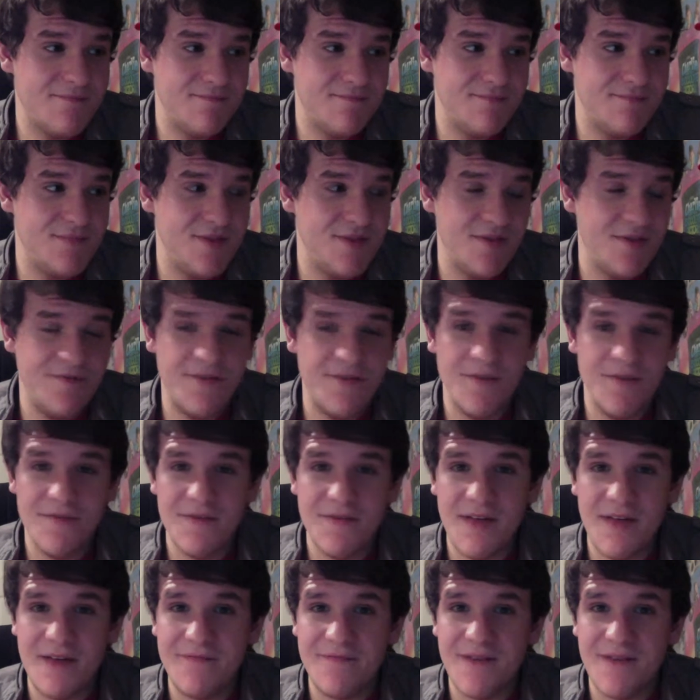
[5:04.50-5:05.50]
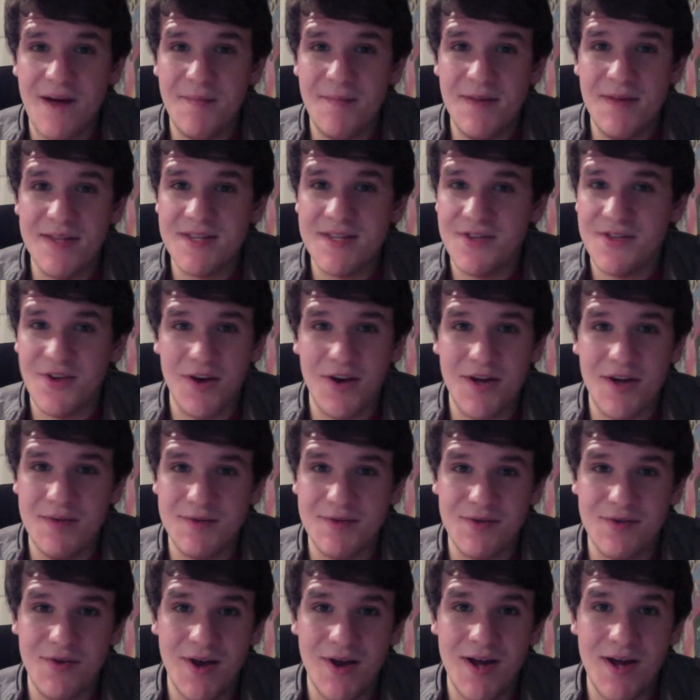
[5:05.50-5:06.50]
the film for like five minutes, I thought he
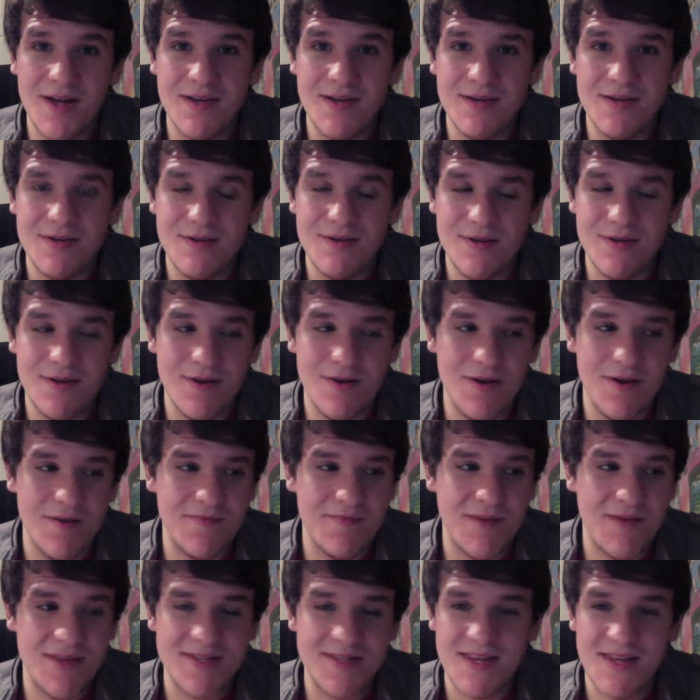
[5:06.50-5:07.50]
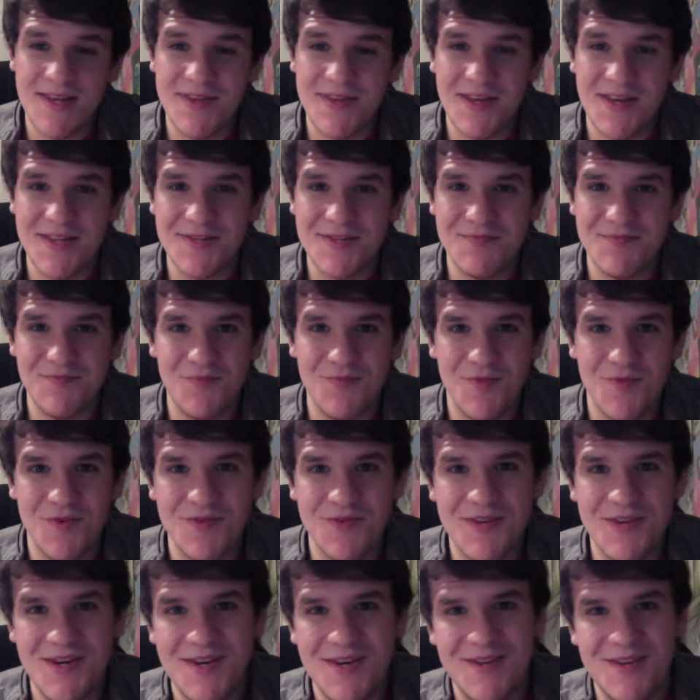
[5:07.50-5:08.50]
was great. You know if that's anything that's
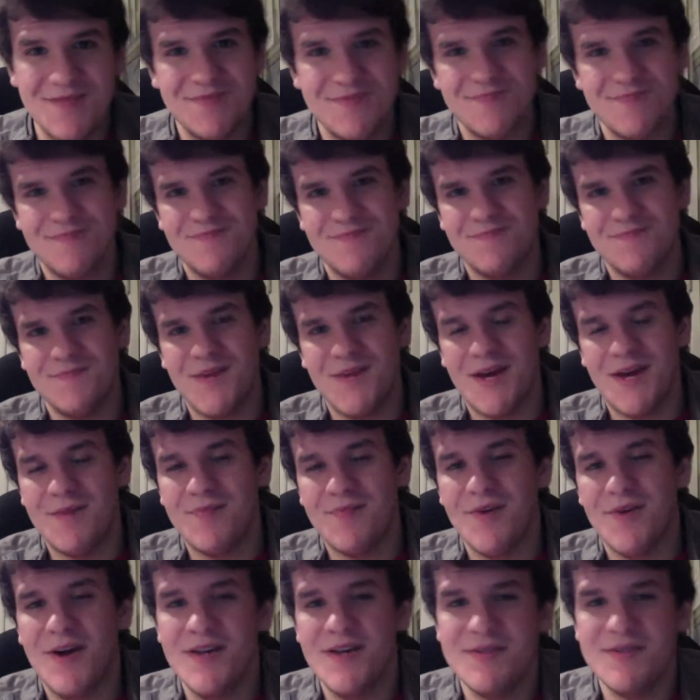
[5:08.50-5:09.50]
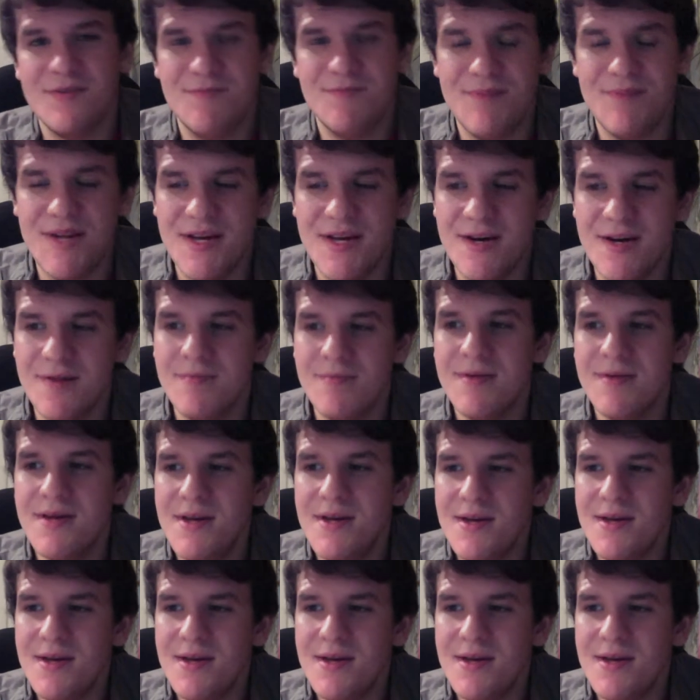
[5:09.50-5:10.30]
worth any kind of praise it'd be him.